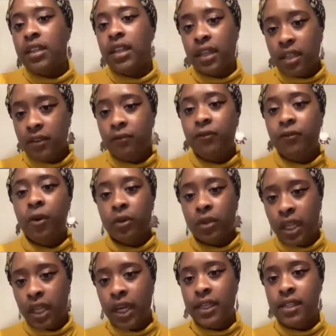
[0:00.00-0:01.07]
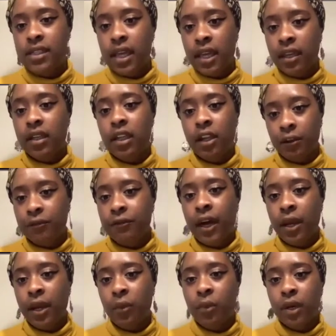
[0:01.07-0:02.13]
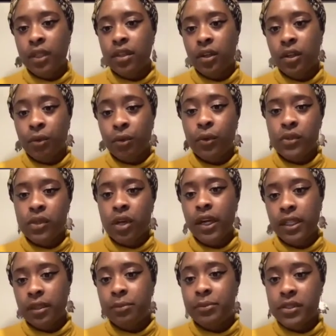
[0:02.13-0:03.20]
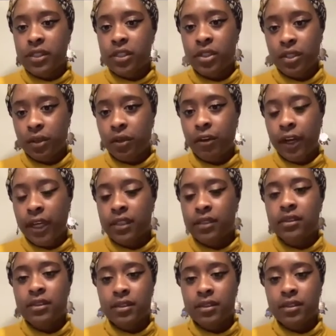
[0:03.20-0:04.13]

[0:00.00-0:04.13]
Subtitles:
they can vocalize and clarify what their roles are in the position, correct?